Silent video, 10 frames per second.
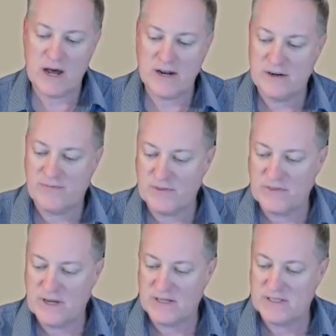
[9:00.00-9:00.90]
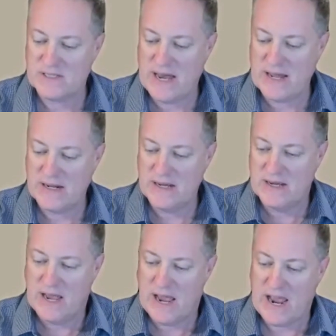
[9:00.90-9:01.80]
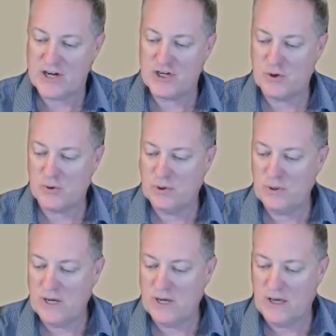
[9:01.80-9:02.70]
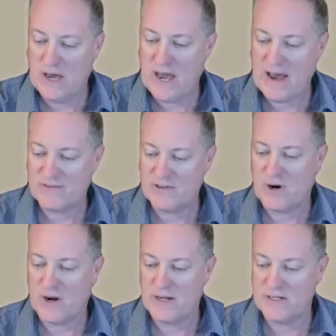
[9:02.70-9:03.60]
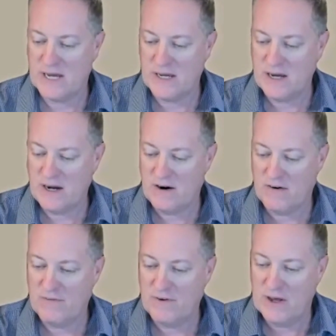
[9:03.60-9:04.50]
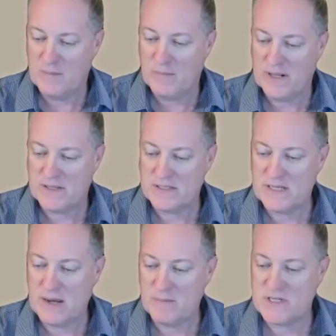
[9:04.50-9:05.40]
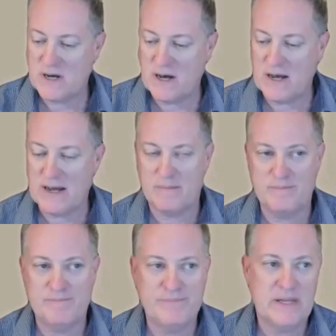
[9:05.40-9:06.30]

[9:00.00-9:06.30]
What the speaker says: of different things that as you're looking you have to try and take care of, but at the same time